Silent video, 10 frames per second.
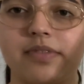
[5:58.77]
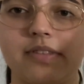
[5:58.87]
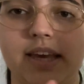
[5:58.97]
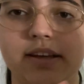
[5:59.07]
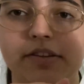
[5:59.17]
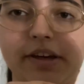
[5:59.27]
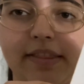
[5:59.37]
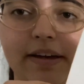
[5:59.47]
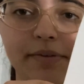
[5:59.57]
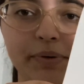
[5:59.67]
take a look at
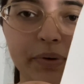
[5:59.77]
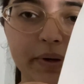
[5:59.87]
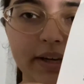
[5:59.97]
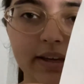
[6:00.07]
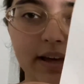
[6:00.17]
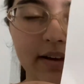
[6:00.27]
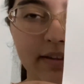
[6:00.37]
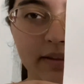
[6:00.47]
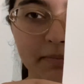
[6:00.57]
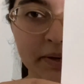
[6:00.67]
that real quick and
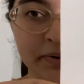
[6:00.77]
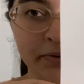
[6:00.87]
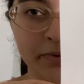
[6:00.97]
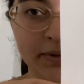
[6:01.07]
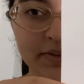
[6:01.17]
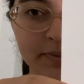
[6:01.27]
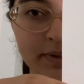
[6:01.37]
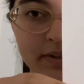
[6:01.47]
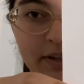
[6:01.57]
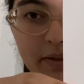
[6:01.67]
let me know which
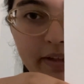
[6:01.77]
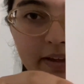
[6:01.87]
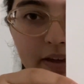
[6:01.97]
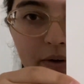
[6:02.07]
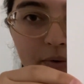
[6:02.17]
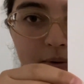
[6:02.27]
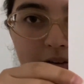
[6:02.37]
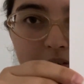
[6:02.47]
one you think you want to